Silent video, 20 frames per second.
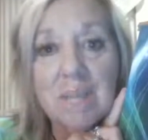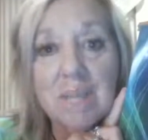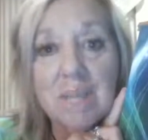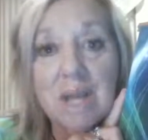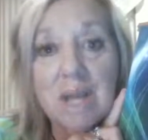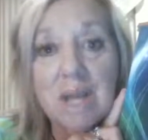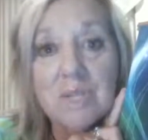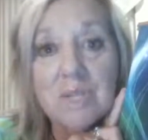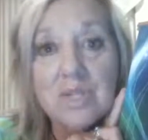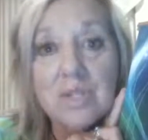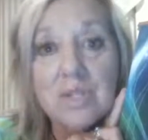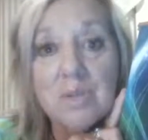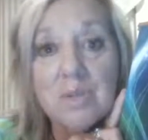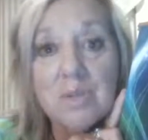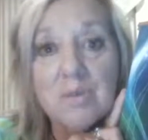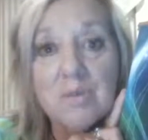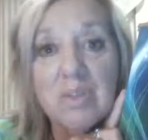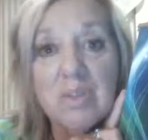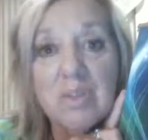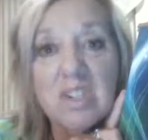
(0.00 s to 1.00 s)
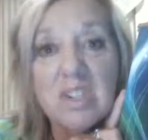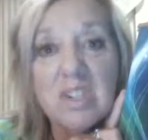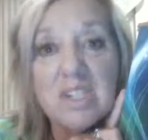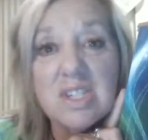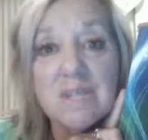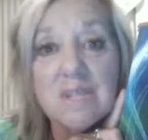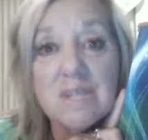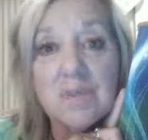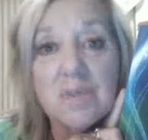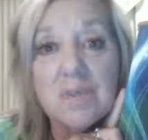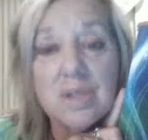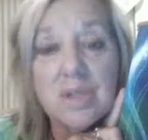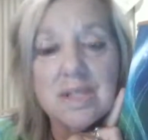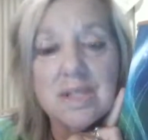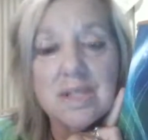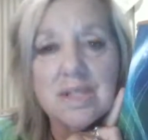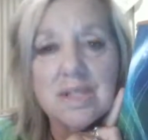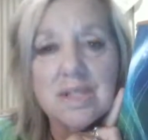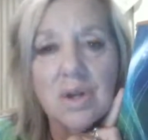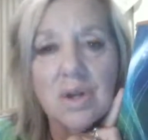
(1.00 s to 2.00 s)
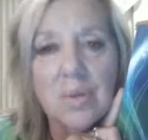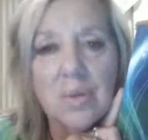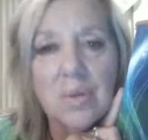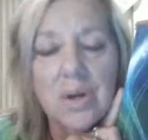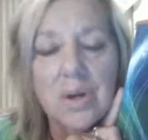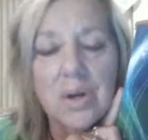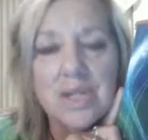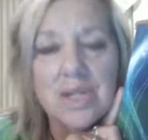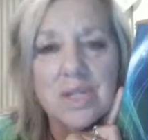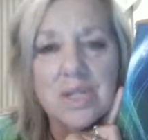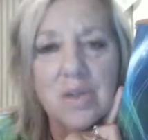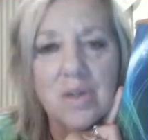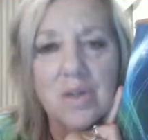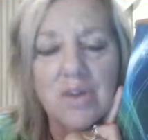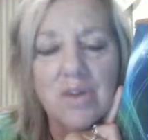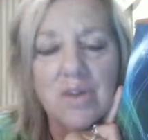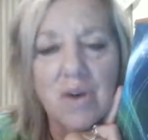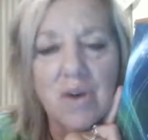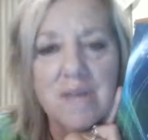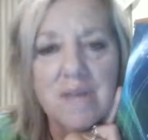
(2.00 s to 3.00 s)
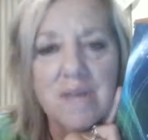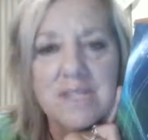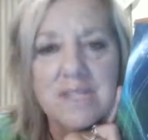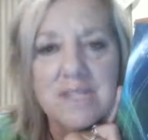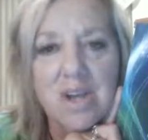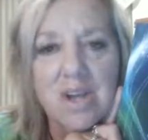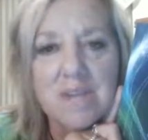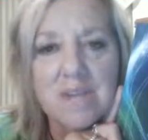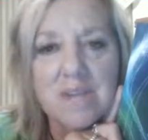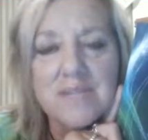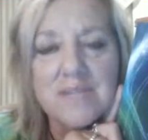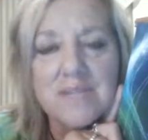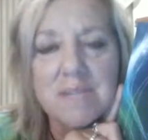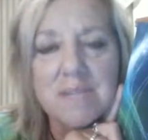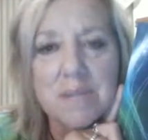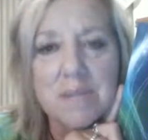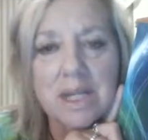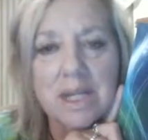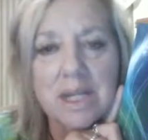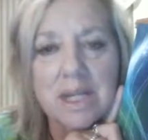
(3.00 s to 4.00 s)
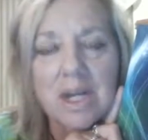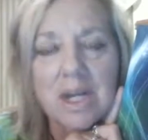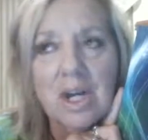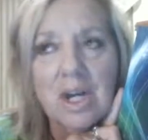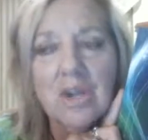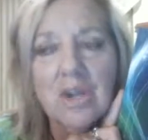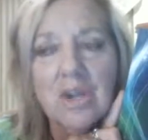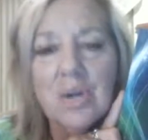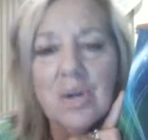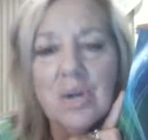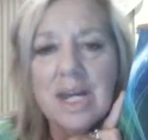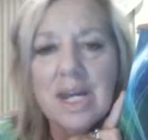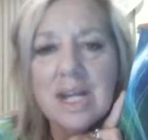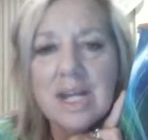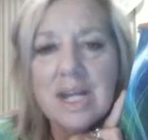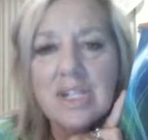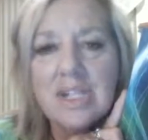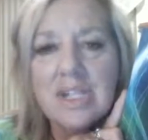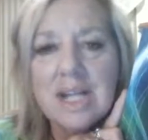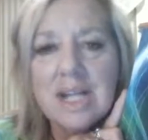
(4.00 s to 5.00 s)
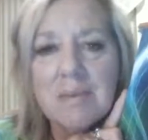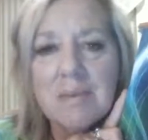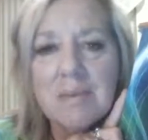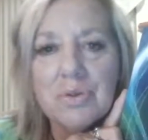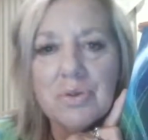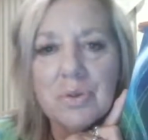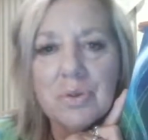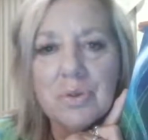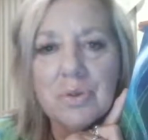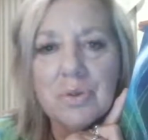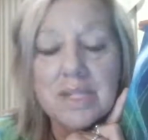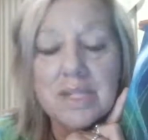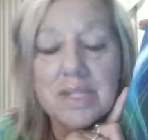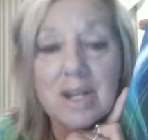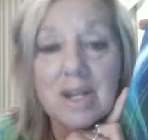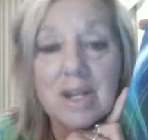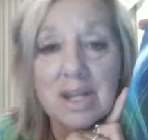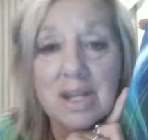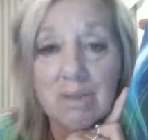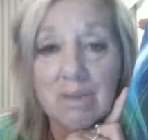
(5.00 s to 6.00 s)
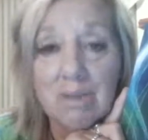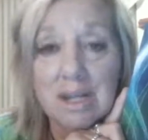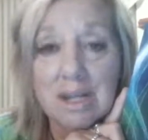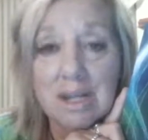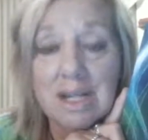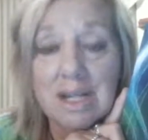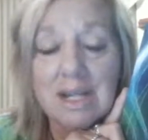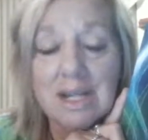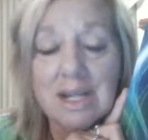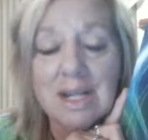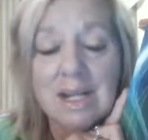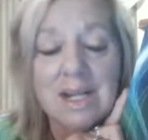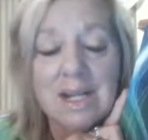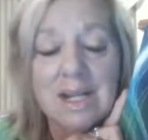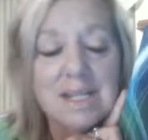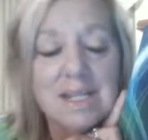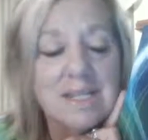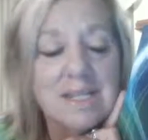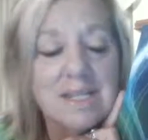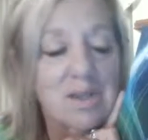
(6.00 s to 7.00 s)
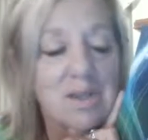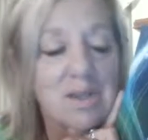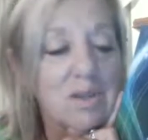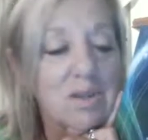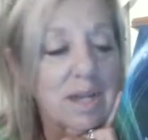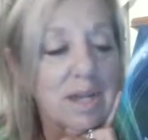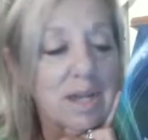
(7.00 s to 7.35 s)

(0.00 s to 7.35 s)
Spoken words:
come to terms with it just a few years ago when I stood at the graveside of somebody who had actually come through in a psychic reading. So